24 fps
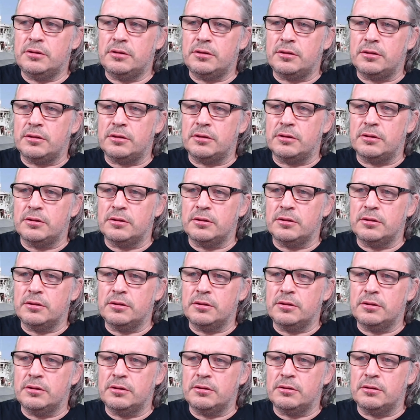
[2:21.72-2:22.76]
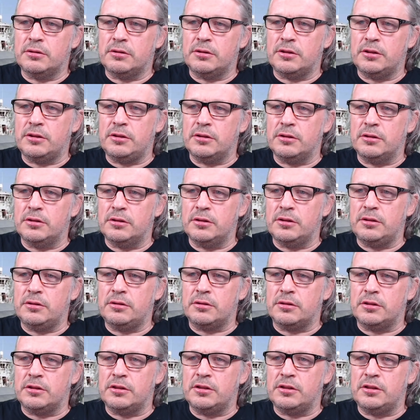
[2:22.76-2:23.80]
why don't they
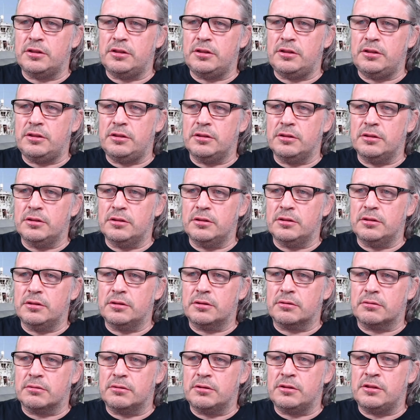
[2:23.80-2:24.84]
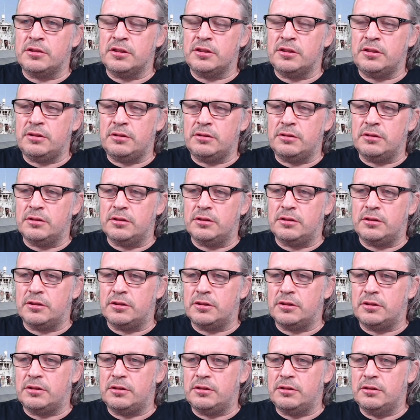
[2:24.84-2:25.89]
play Pretend
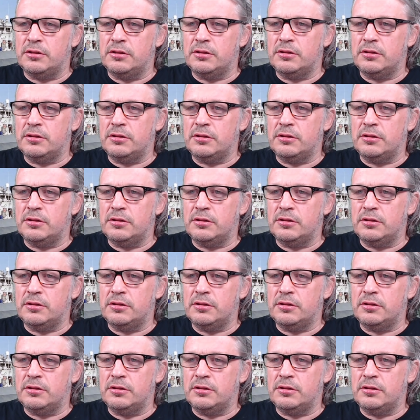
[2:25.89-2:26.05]
Madrid?